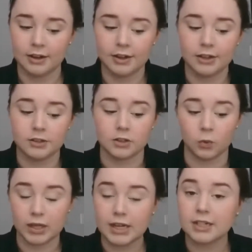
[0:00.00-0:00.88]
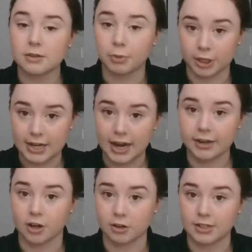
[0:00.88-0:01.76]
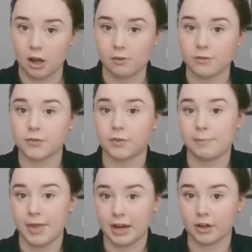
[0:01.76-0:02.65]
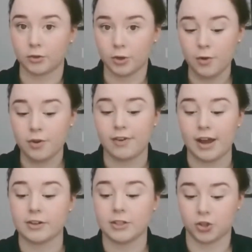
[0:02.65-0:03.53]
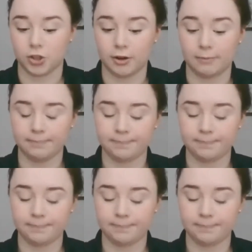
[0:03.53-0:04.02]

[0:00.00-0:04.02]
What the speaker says: So we need to protect ourselves from that coronavirus germ.